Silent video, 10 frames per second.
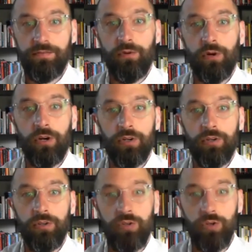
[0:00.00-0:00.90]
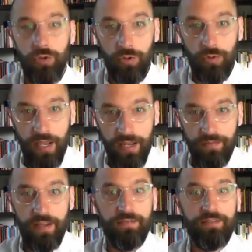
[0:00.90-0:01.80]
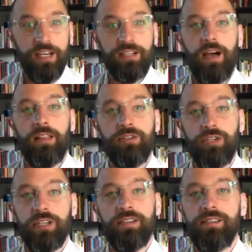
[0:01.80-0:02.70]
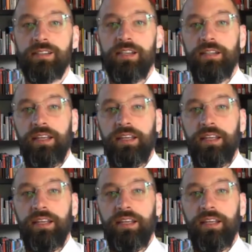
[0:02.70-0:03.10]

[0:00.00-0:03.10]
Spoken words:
for new innovative technologies